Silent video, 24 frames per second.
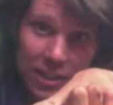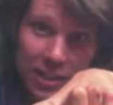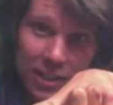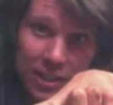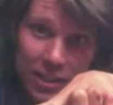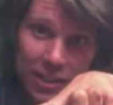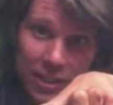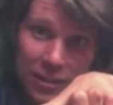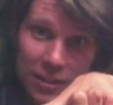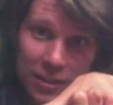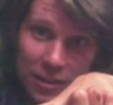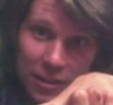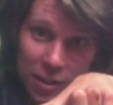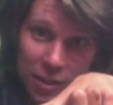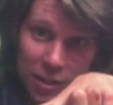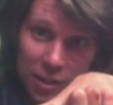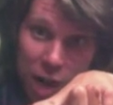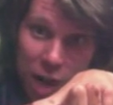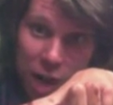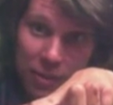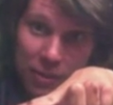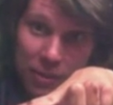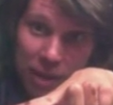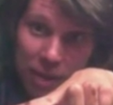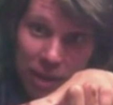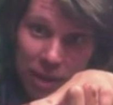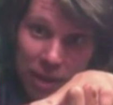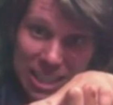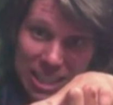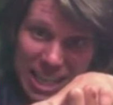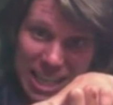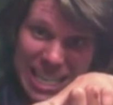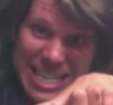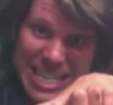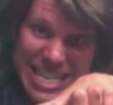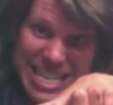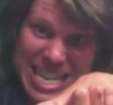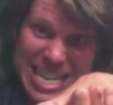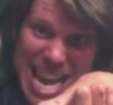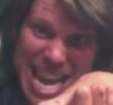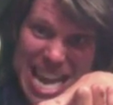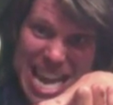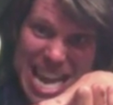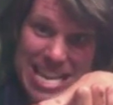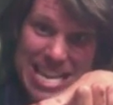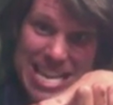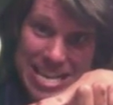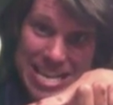at the top of the mountain. He's like
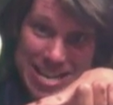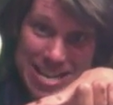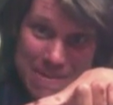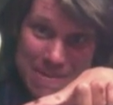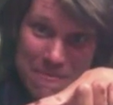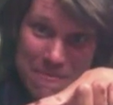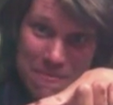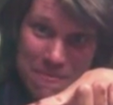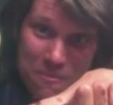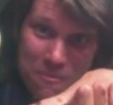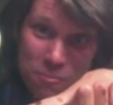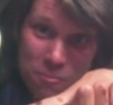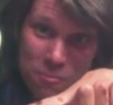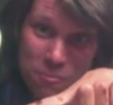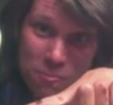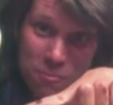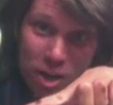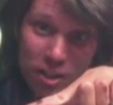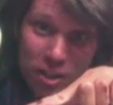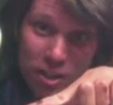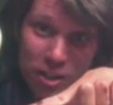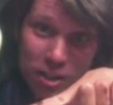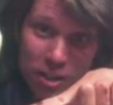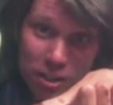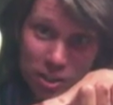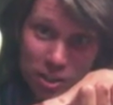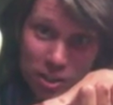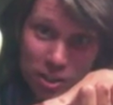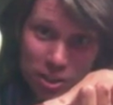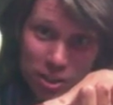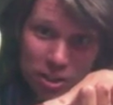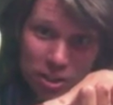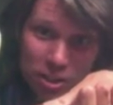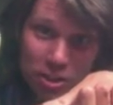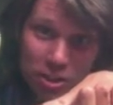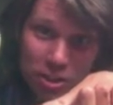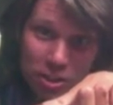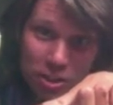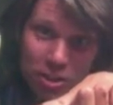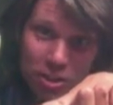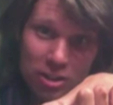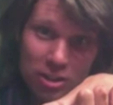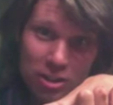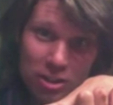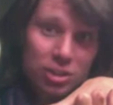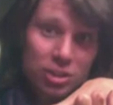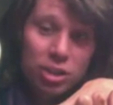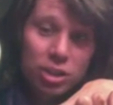naked, right? And he's
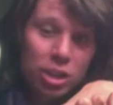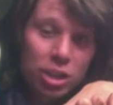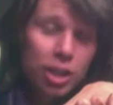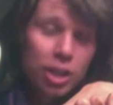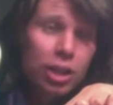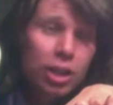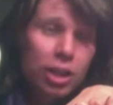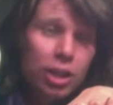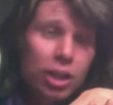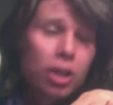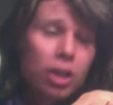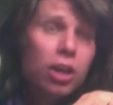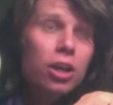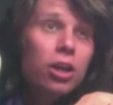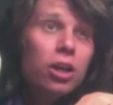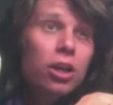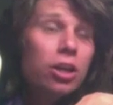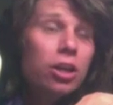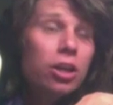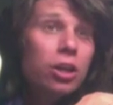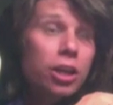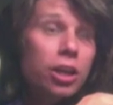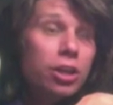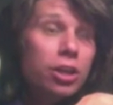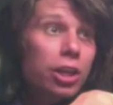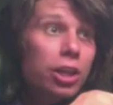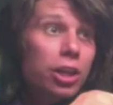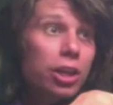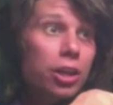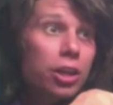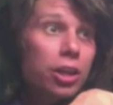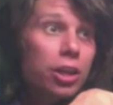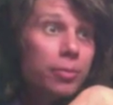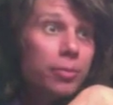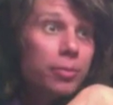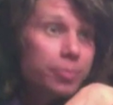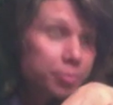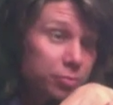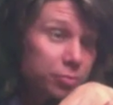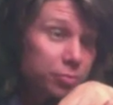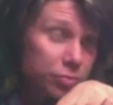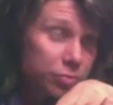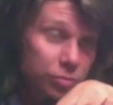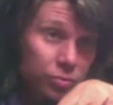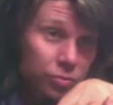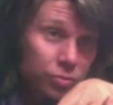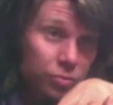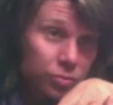just like laying there,
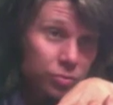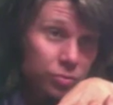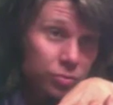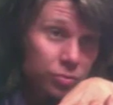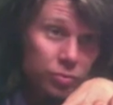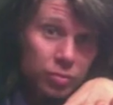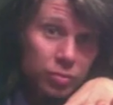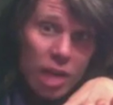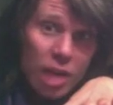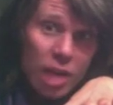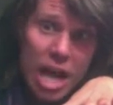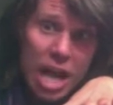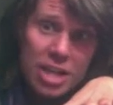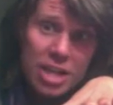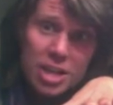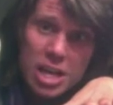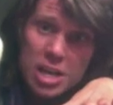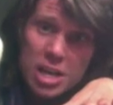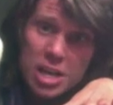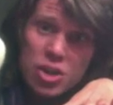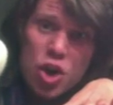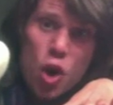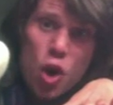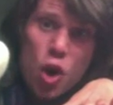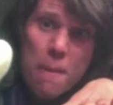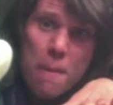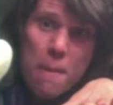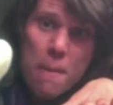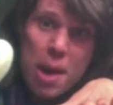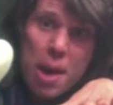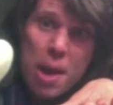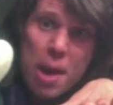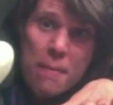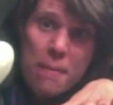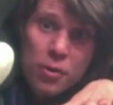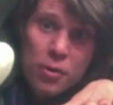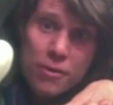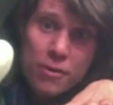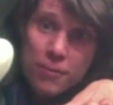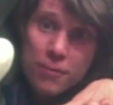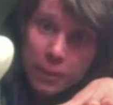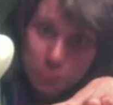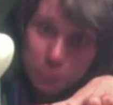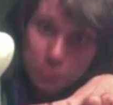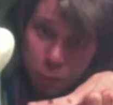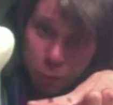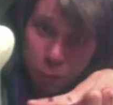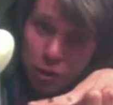has like no memory of like
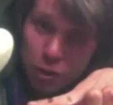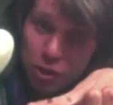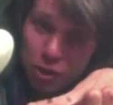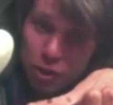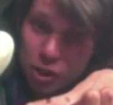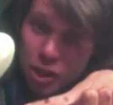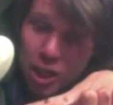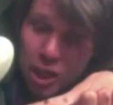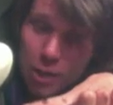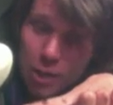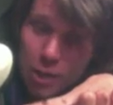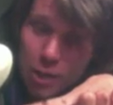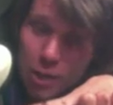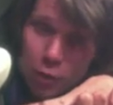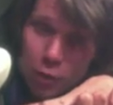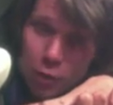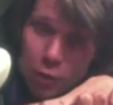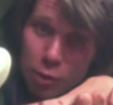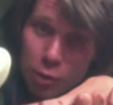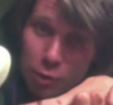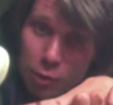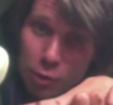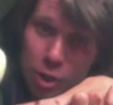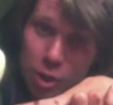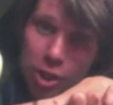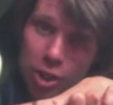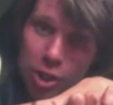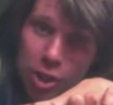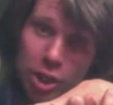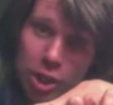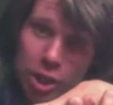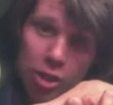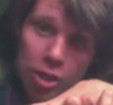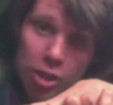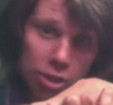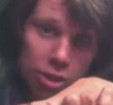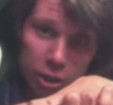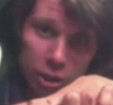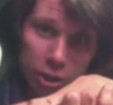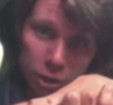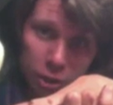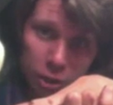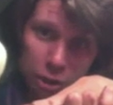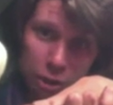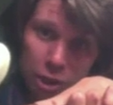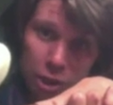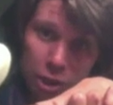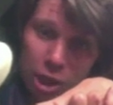where he just came from or anything. He's like looking
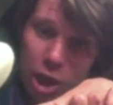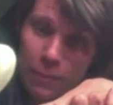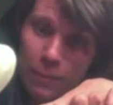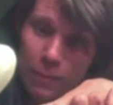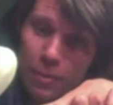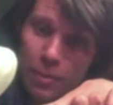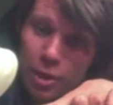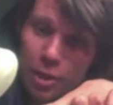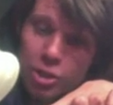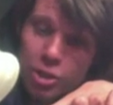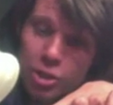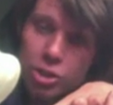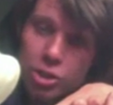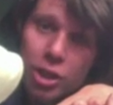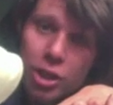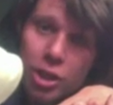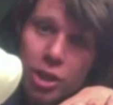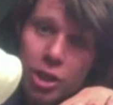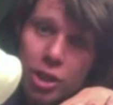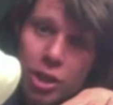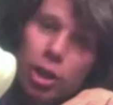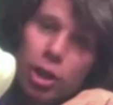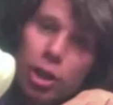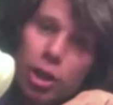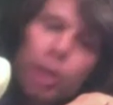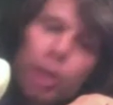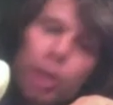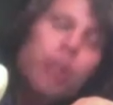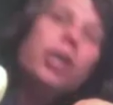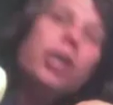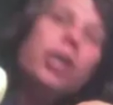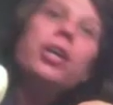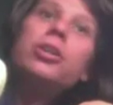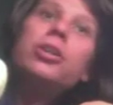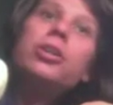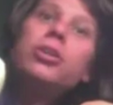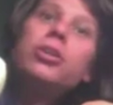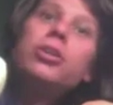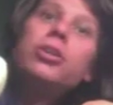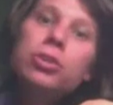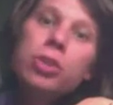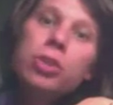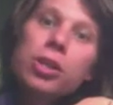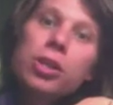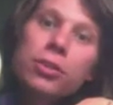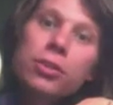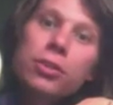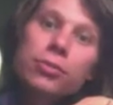up, and then it's like he hears like
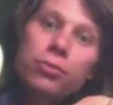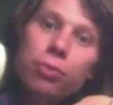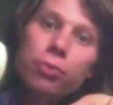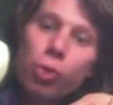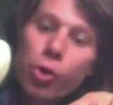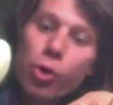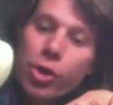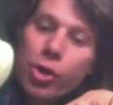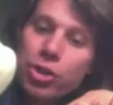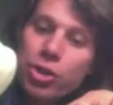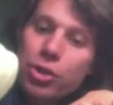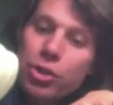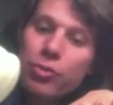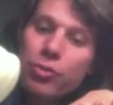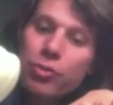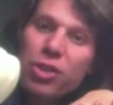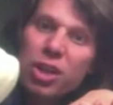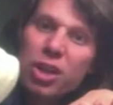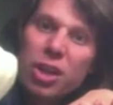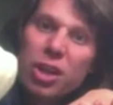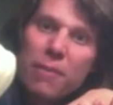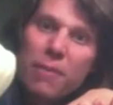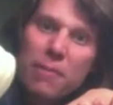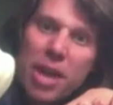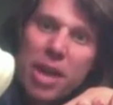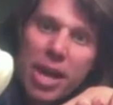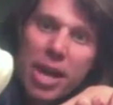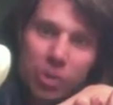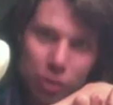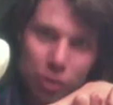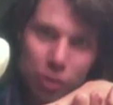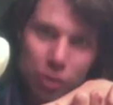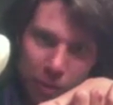the voice of the commander,